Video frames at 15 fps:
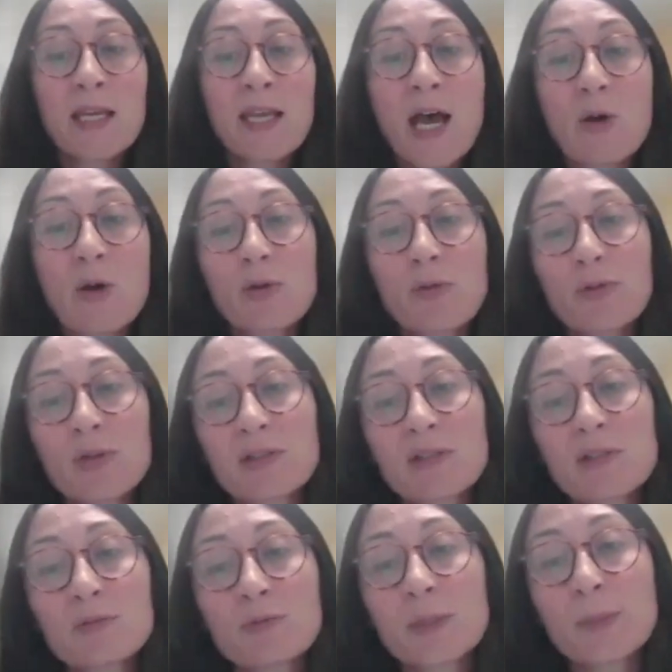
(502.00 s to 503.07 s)
Now, if we
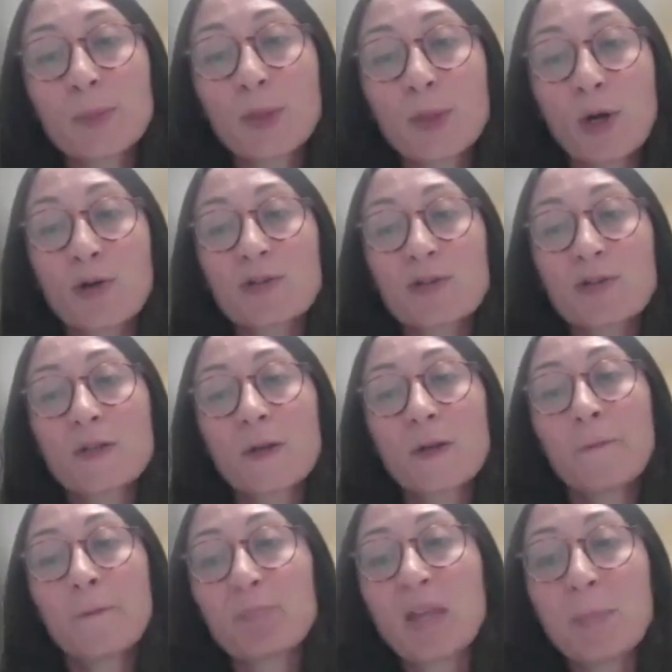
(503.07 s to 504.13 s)
turn to the pros,
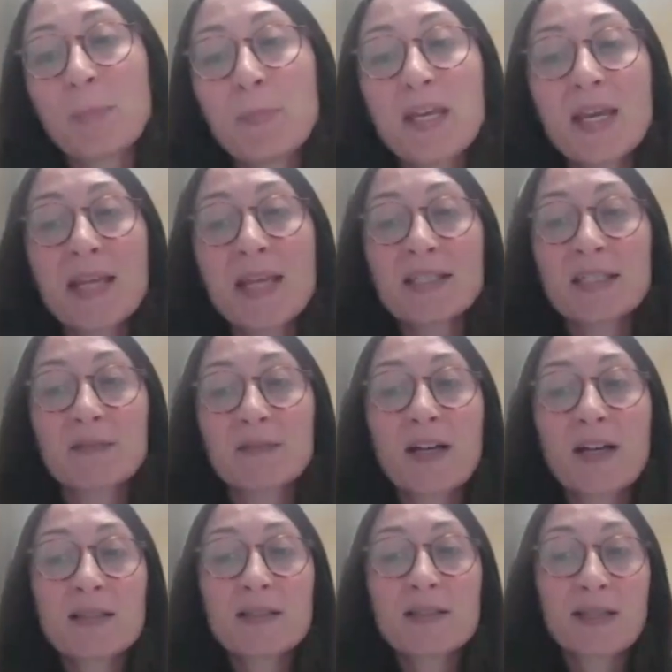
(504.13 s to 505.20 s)
the biggest
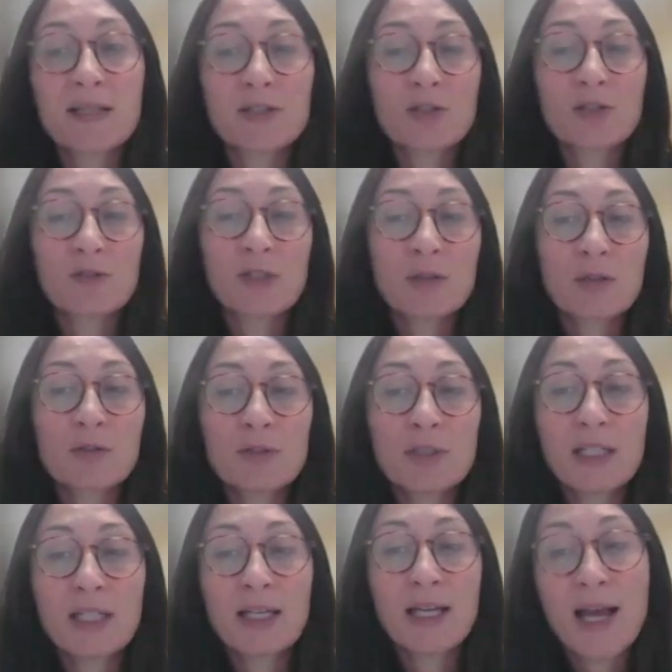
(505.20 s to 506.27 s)
advantage of
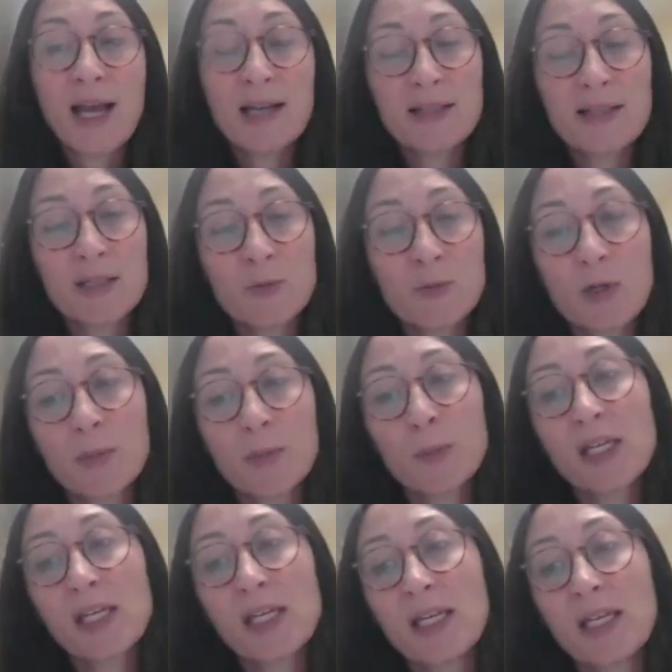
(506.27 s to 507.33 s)
including axis
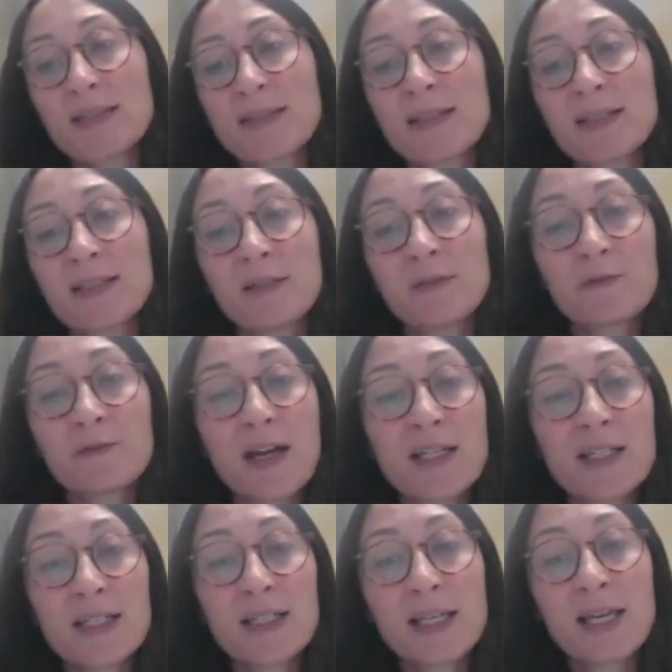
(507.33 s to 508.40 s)
1B is that it
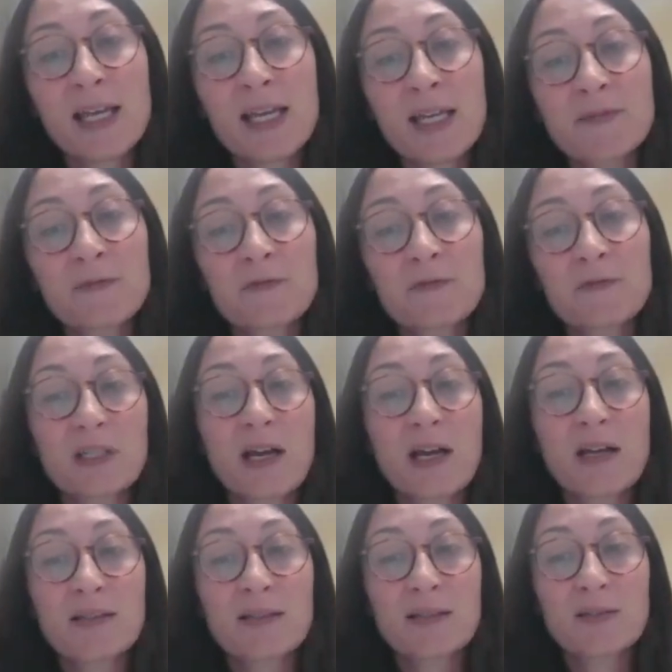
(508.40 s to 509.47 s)
finally gives
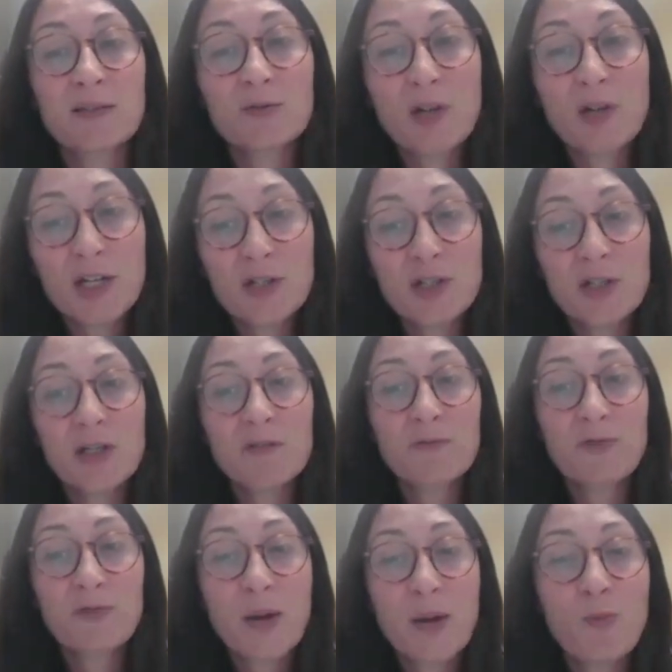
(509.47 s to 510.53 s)
us a structure
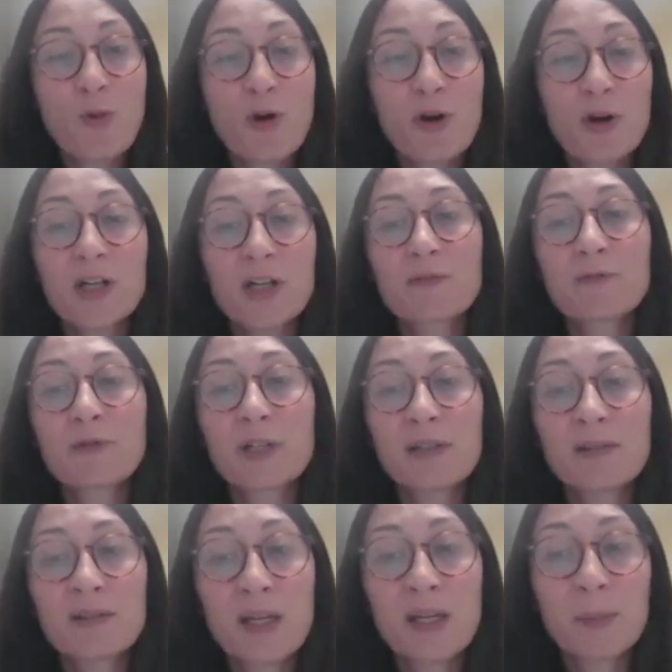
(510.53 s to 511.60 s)
framework for
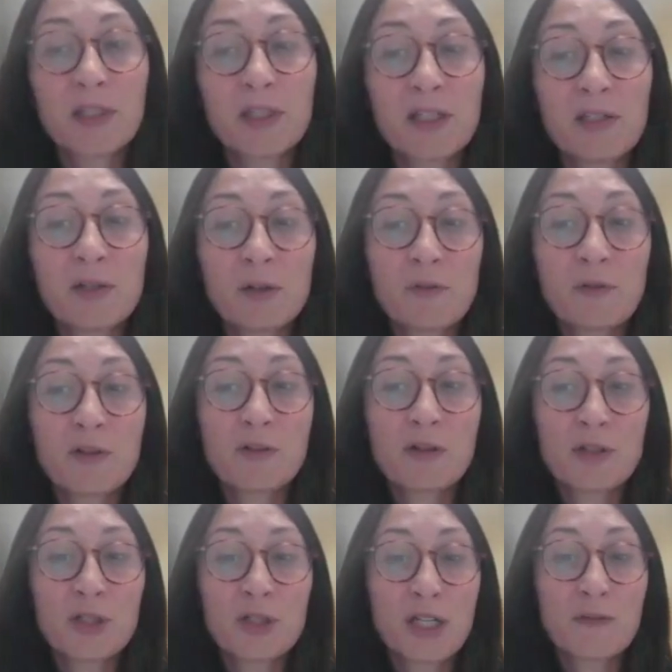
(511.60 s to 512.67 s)
interpreting
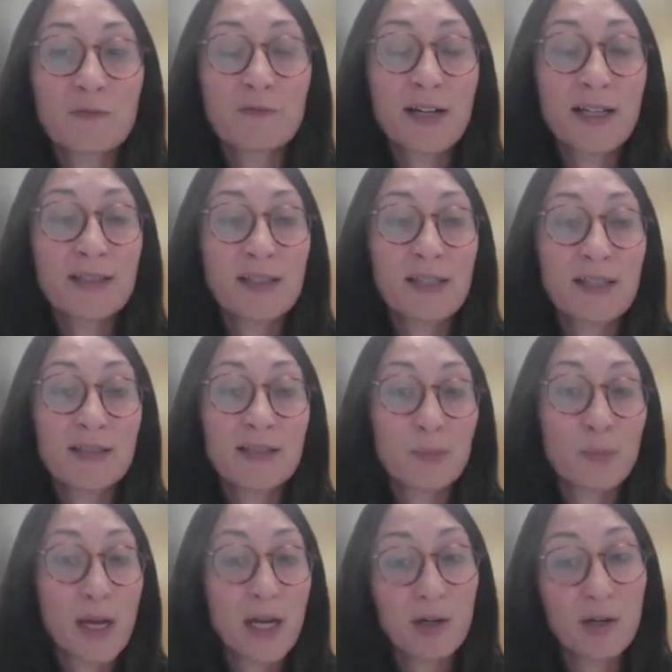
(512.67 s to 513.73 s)
neurophysiological findings
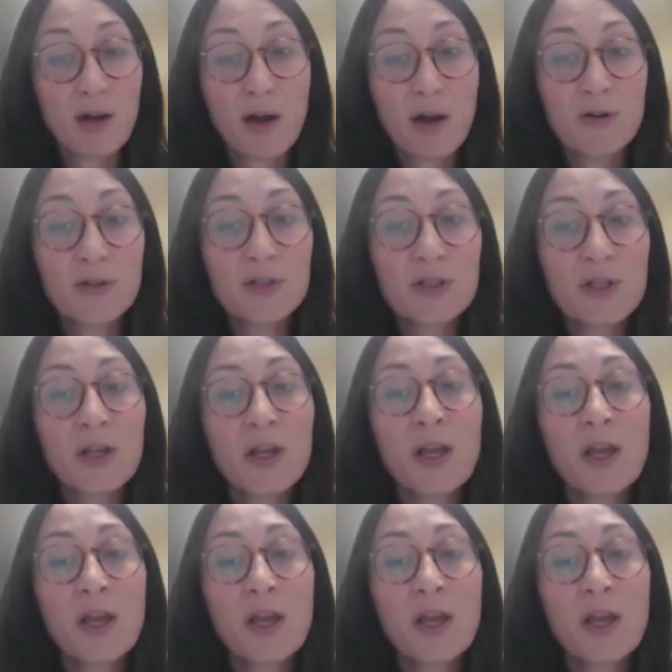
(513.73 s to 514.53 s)
in myoclonus.